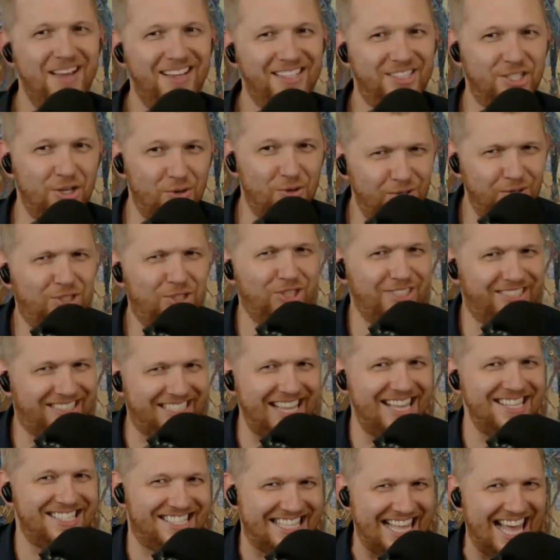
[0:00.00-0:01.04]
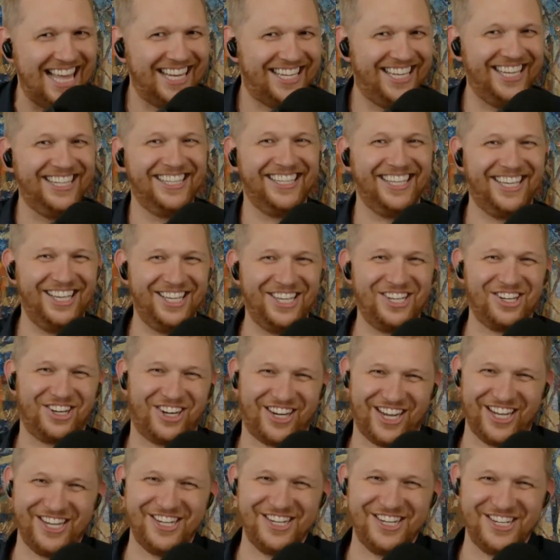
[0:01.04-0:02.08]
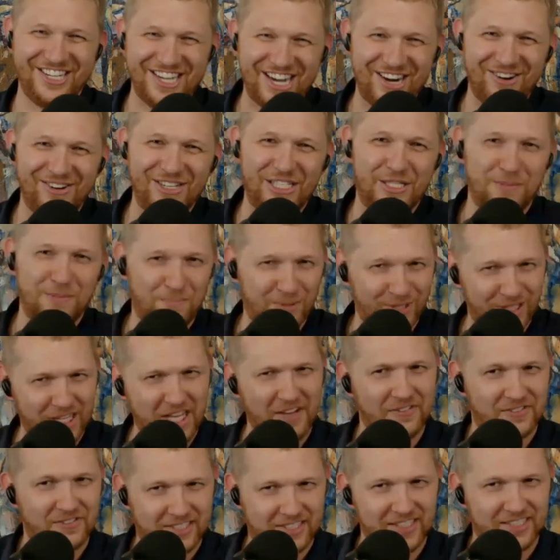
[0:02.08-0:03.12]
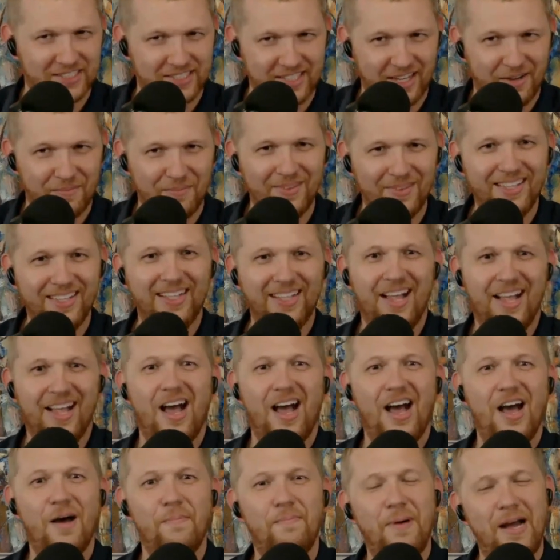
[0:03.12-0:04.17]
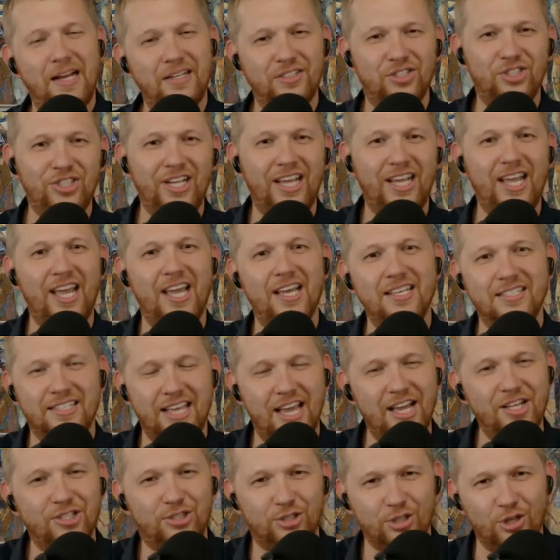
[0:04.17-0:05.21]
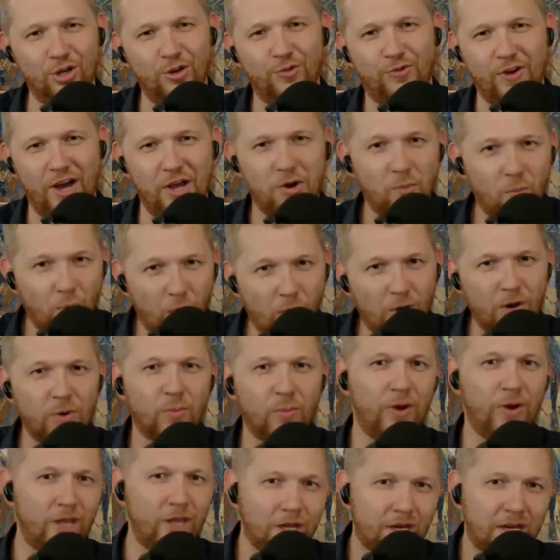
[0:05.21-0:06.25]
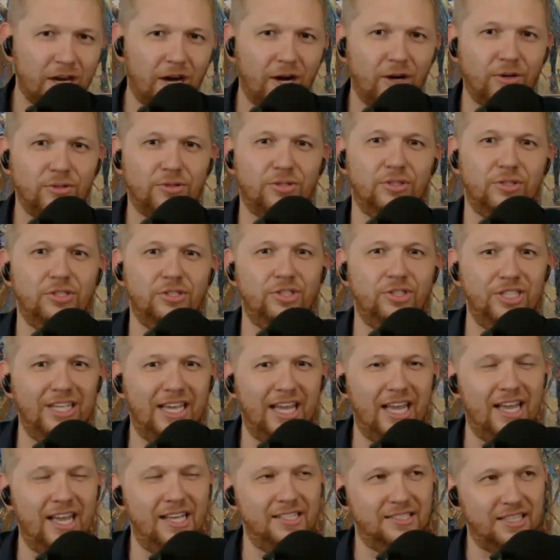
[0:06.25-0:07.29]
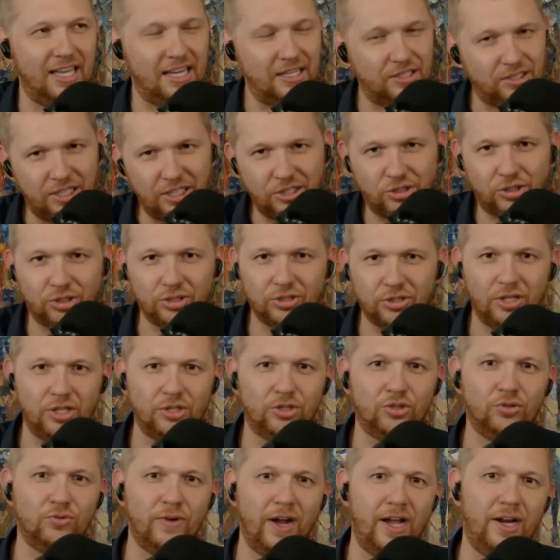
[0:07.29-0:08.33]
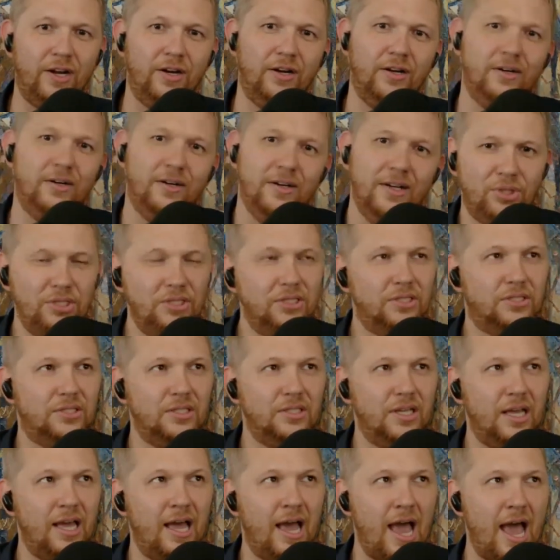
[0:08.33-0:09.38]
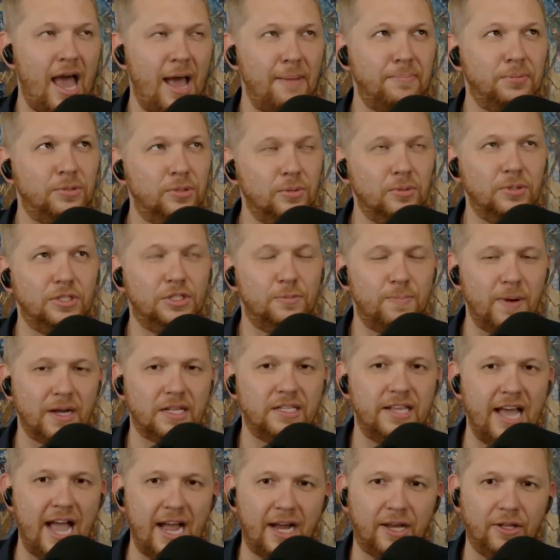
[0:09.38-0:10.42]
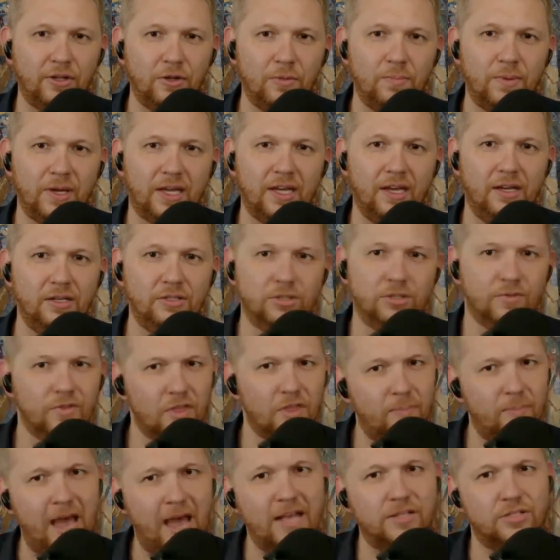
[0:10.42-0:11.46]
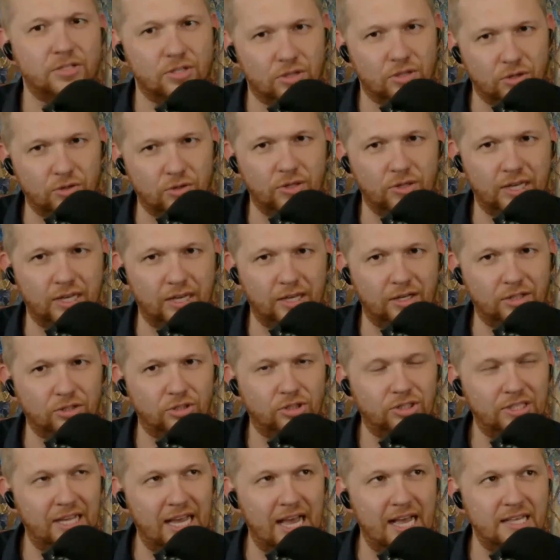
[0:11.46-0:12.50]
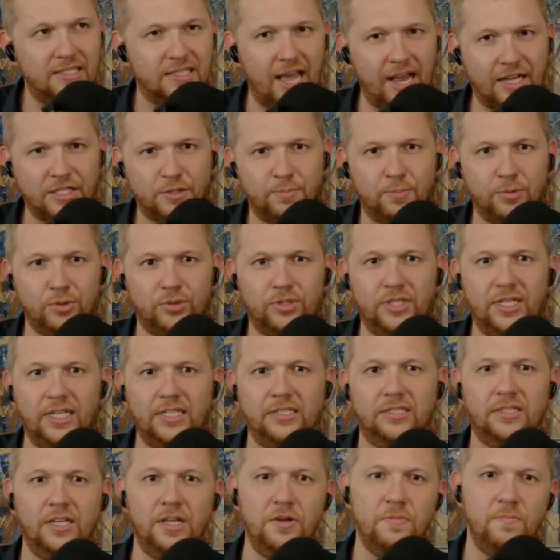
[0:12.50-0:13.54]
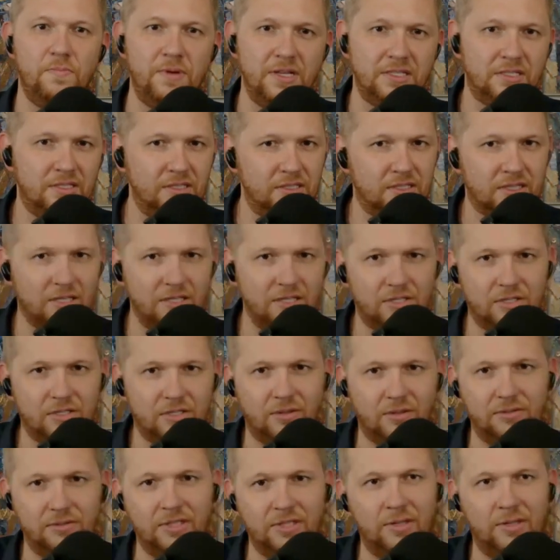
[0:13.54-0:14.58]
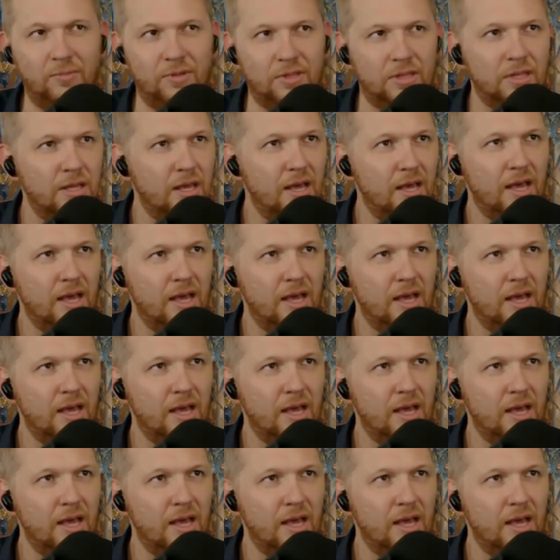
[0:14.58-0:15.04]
So when she says that, you're going to know it's a belief system. But she is a certified award-winning coach. She is a teacher, a trainer. She is absolutely spectacular because over the past 30 years, she has expertise in business consulting with